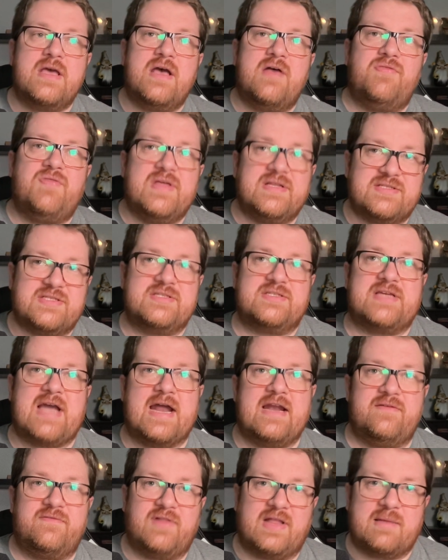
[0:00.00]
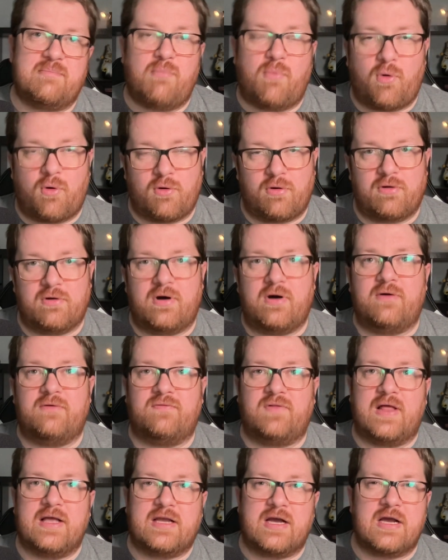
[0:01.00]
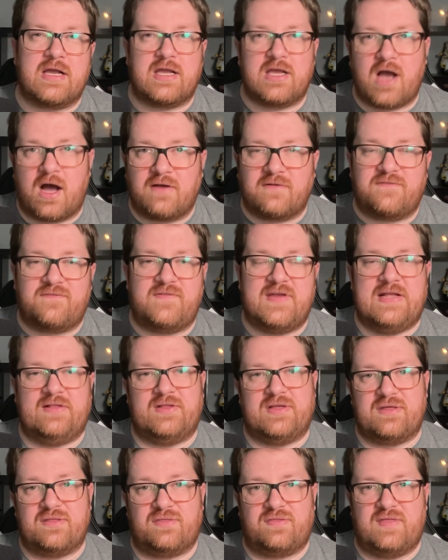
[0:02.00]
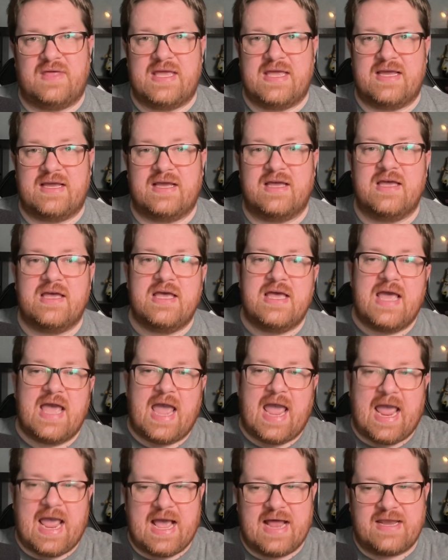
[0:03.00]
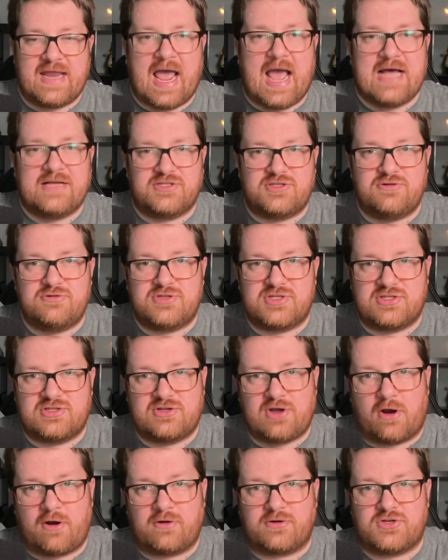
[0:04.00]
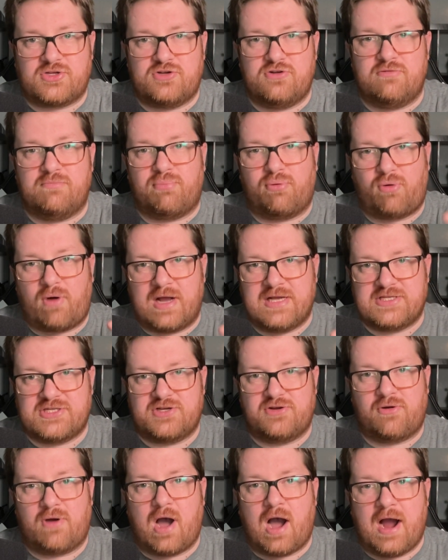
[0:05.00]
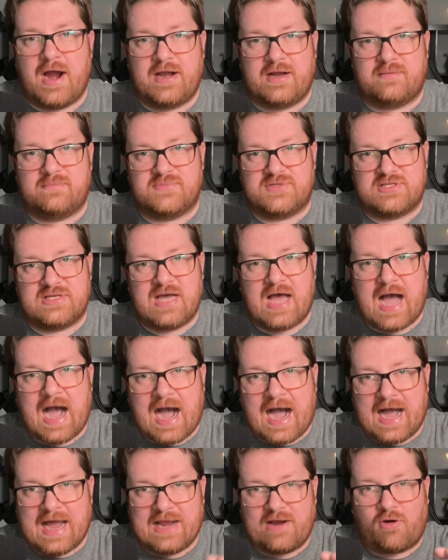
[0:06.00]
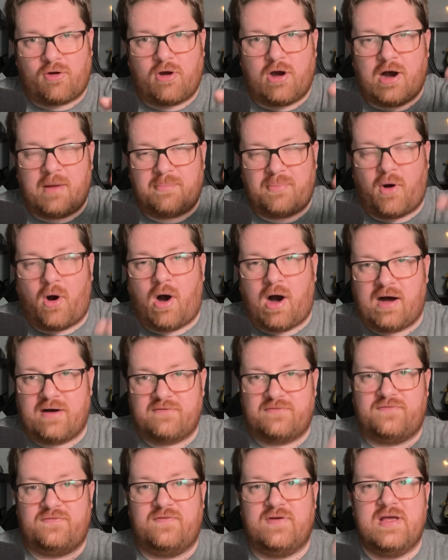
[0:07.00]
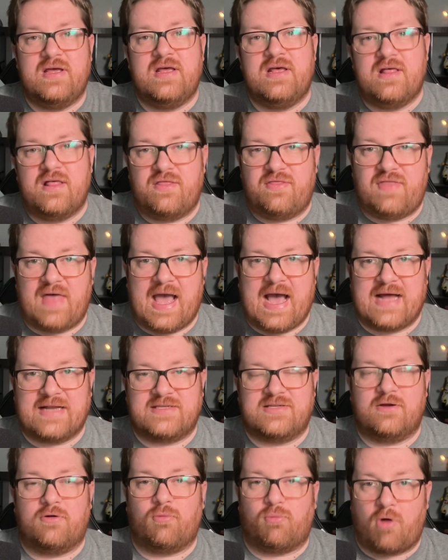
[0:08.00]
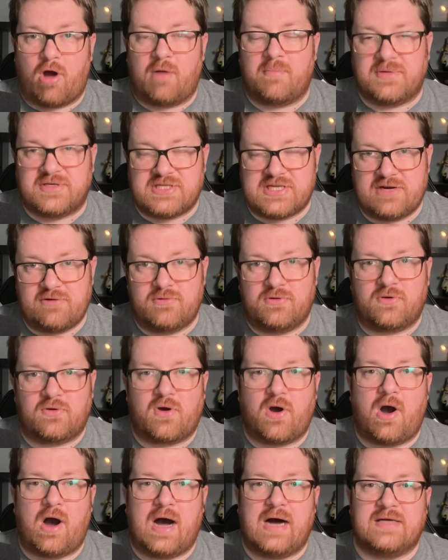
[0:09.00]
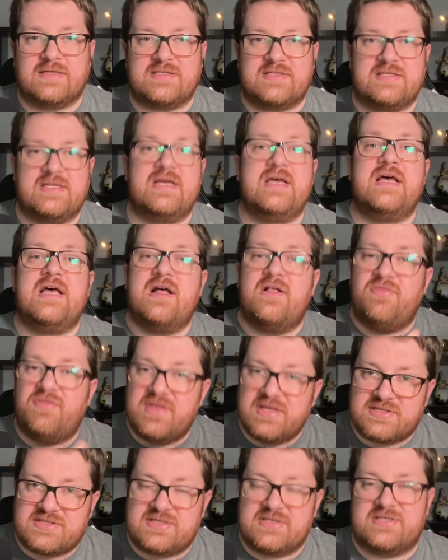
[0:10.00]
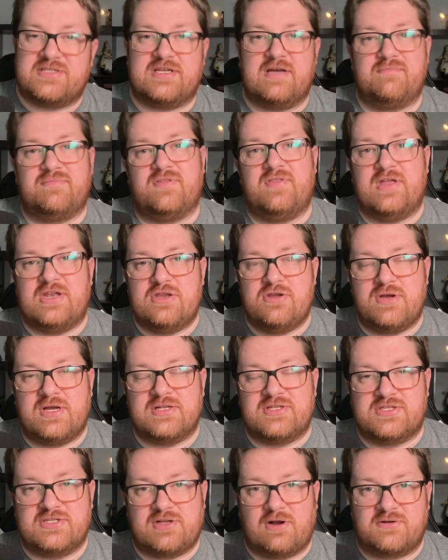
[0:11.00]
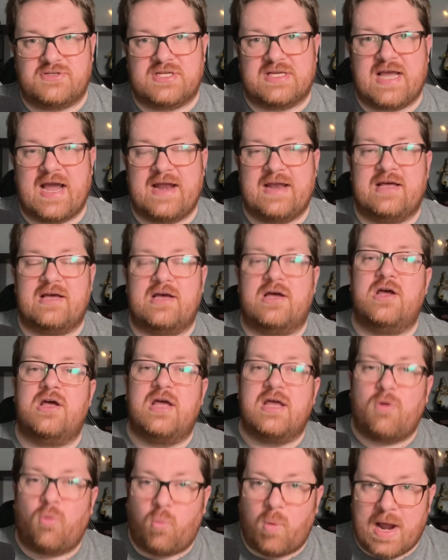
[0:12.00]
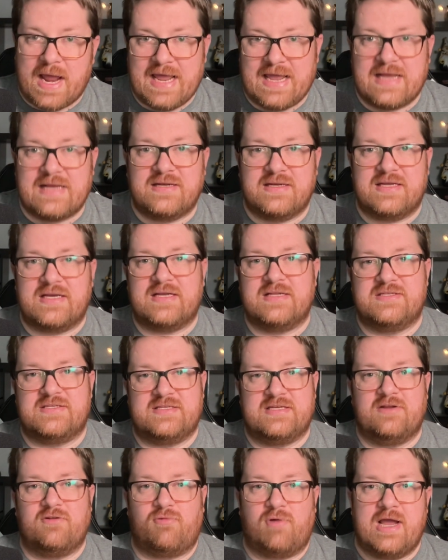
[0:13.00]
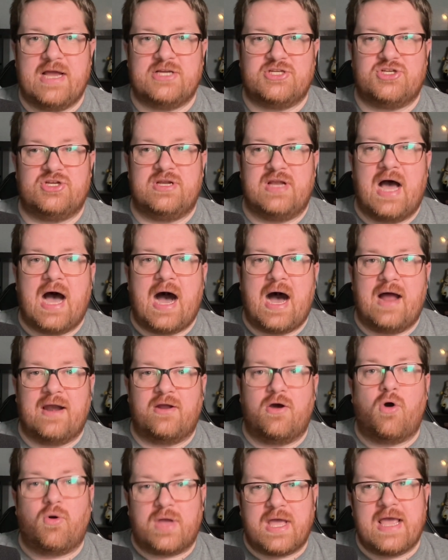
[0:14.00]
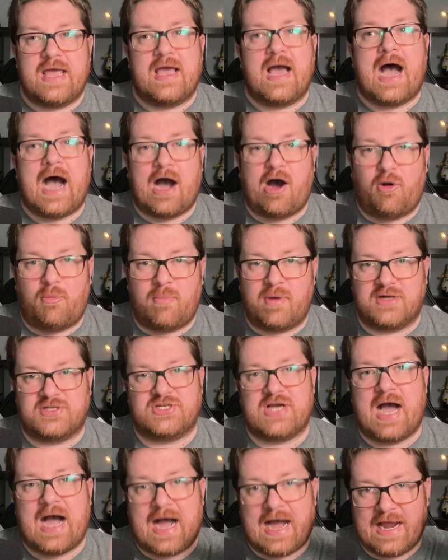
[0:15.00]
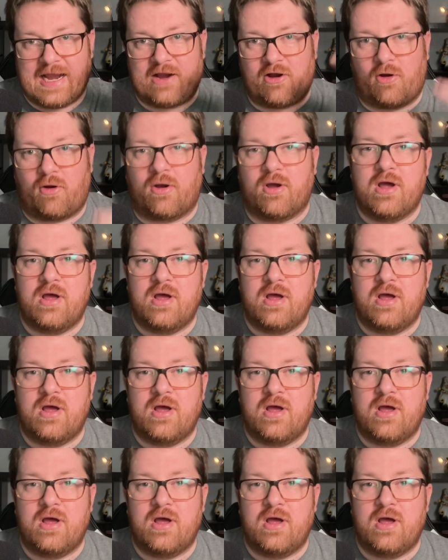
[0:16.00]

This is kind of like more of like a gut feeling thing. And as you start to price your items higher up off that raw material cost, this is something that you can start to kind of weigh into consideration on, okay, how much higher